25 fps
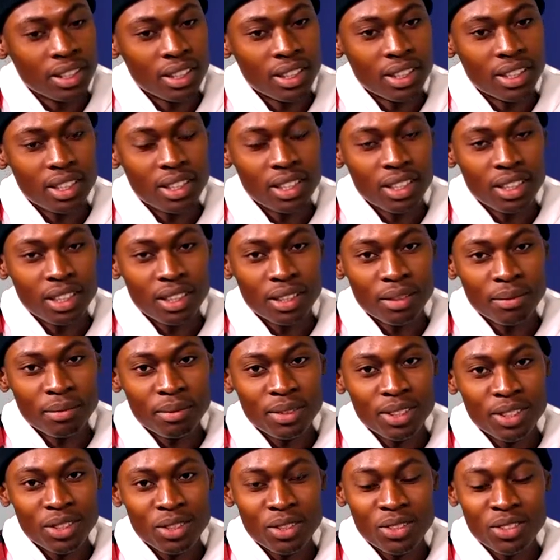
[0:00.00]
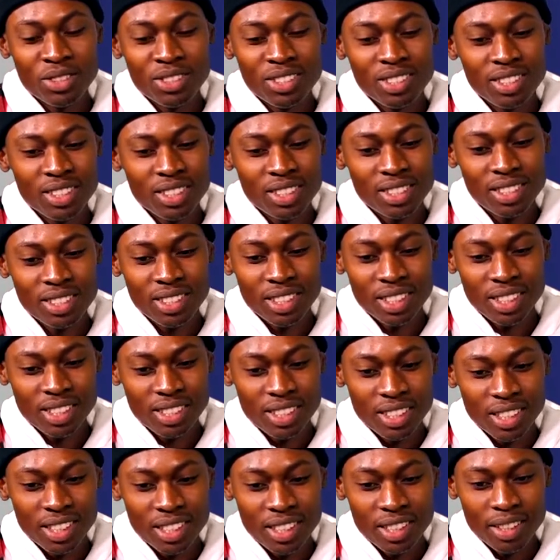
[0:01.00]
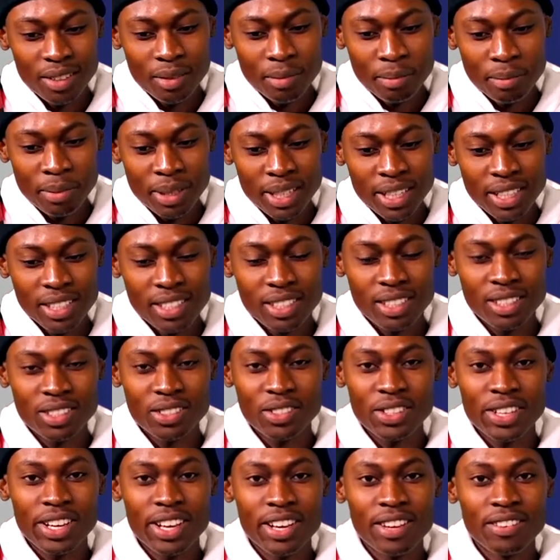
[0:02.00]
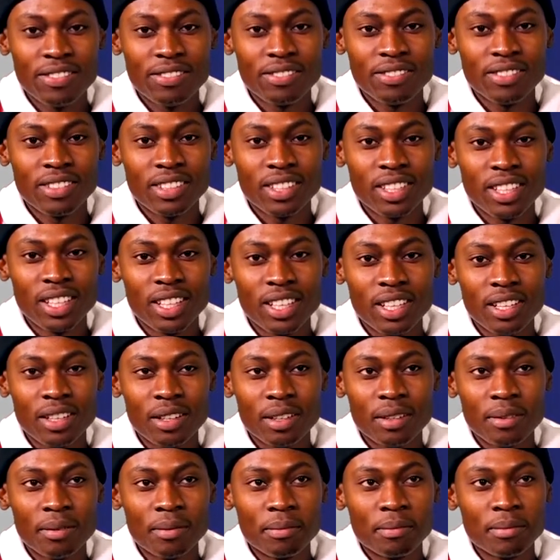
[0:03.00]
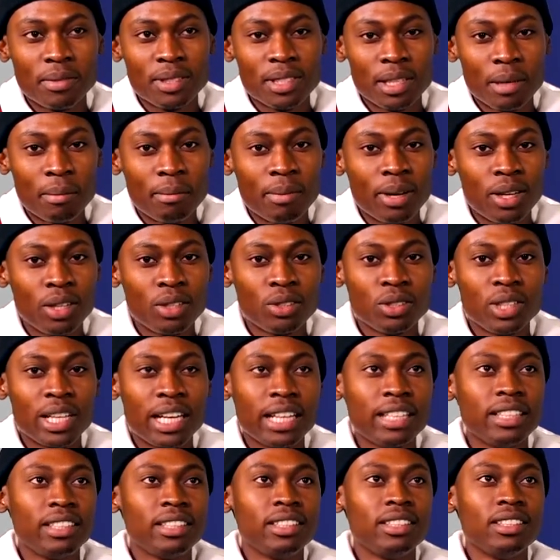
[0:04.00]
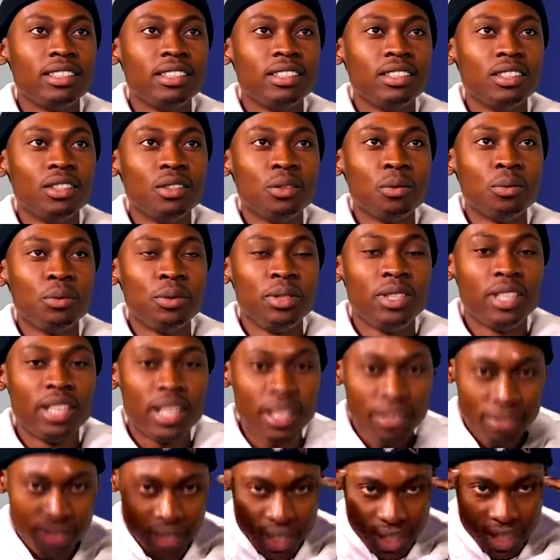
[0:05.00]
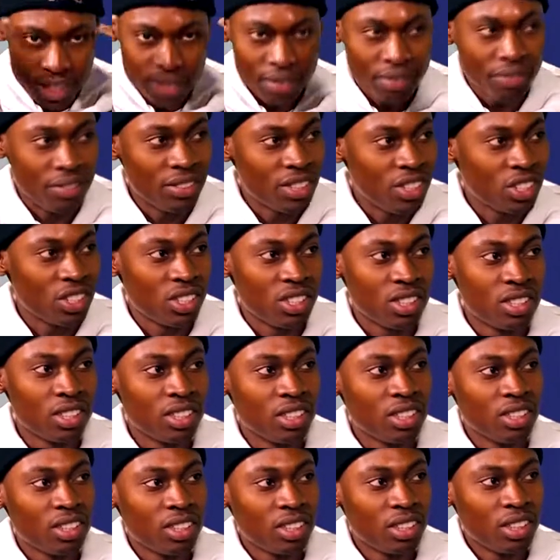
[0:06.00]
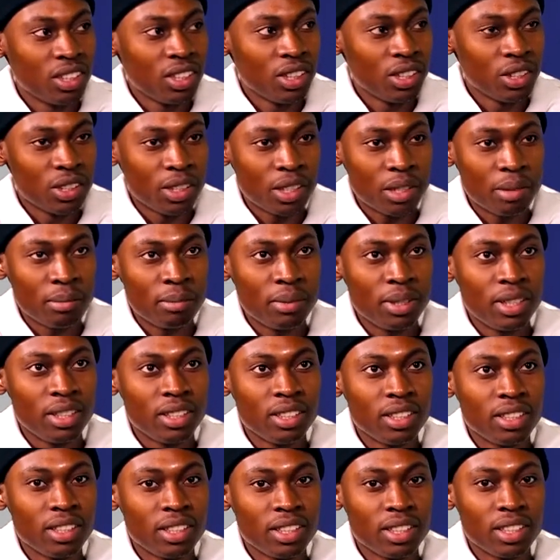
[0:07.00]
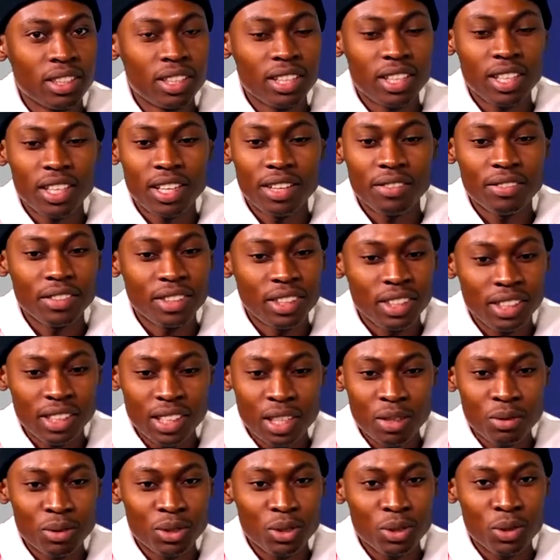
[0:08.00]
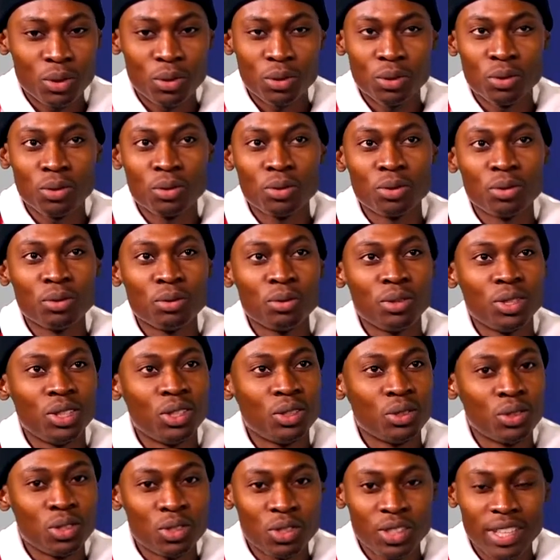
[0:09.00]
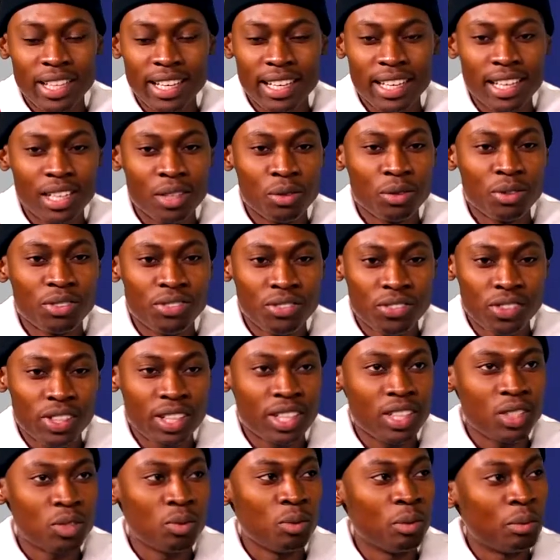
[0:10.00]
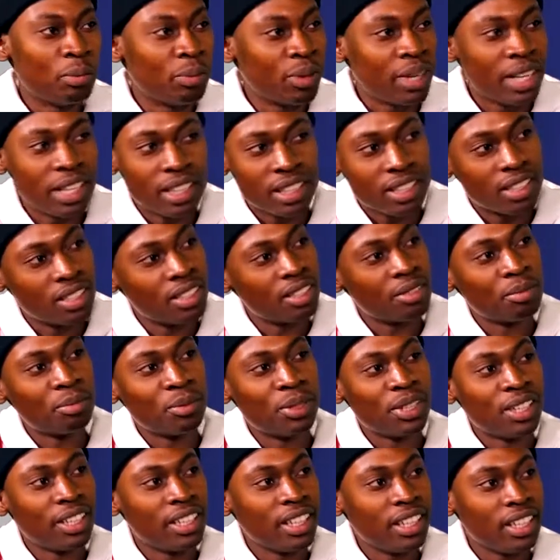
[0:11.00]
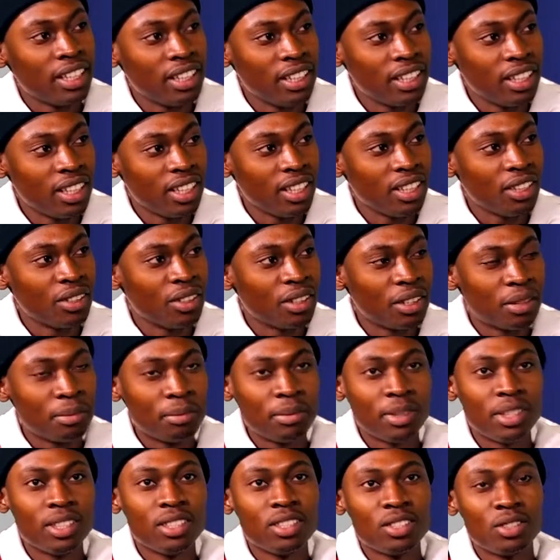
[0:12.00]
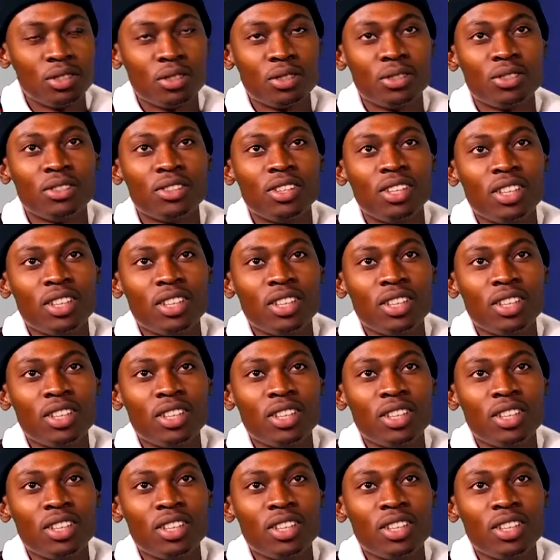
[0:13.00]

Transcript: It's such a blessing to have somebody that we have the same vision. You know what I mean? Everything that we do it together. We're friends, we're brothers, more than anything. You know what I mean? So,